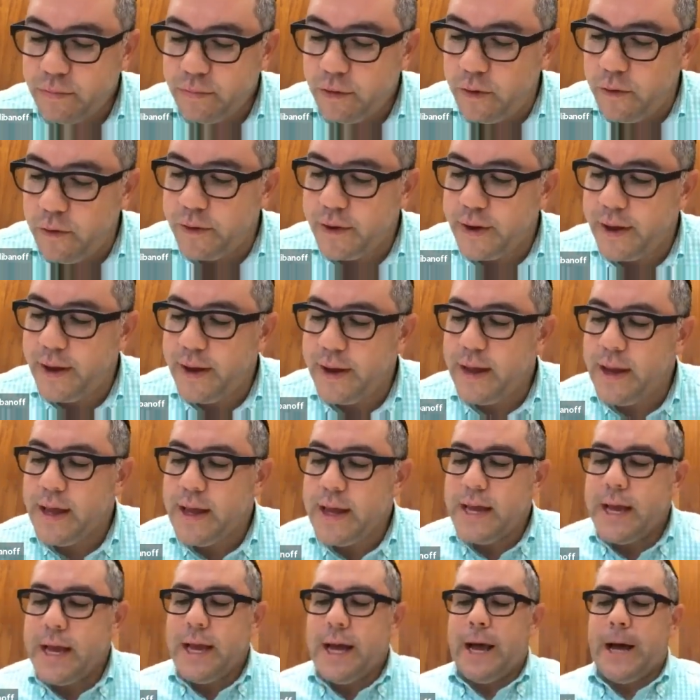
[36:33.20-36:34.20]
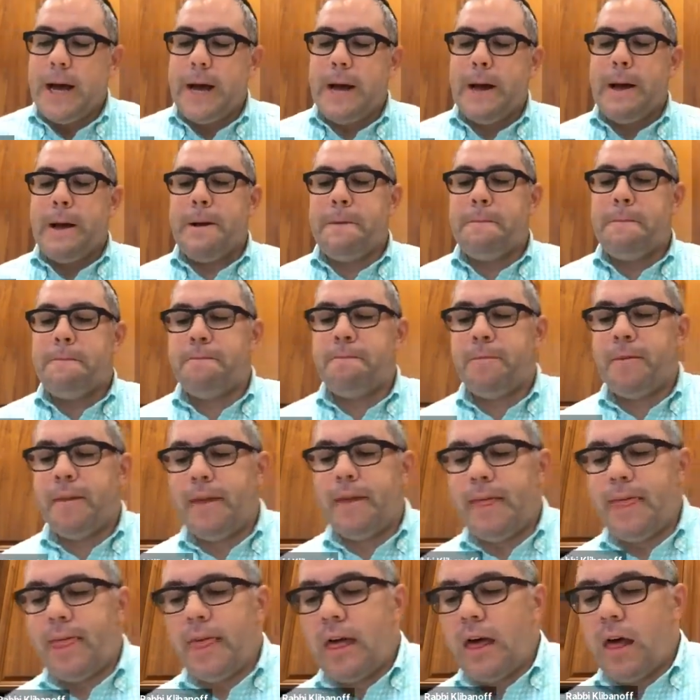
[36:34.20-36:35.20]
Okay?
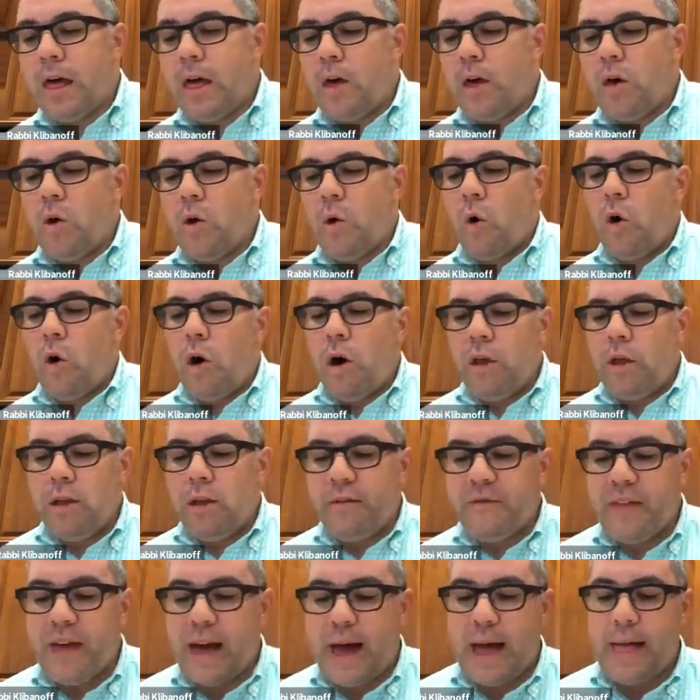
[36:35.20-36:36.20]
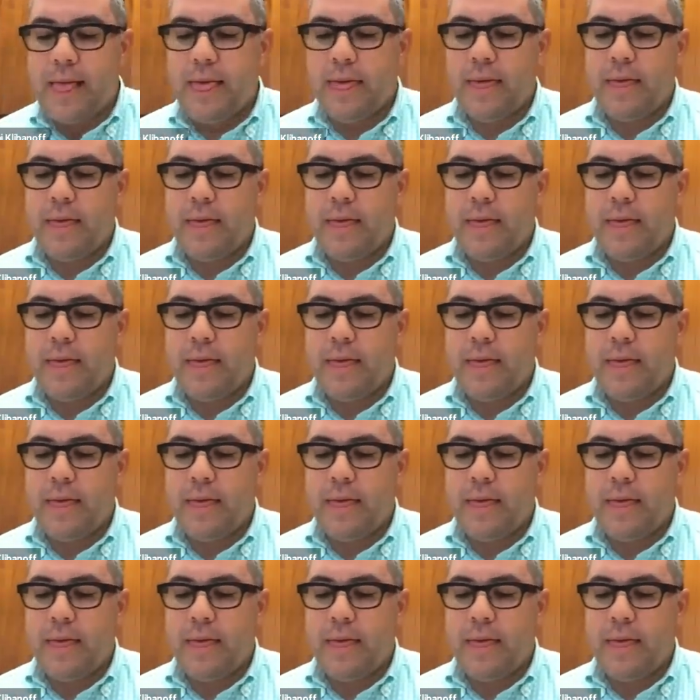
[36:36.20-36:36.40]
All of that.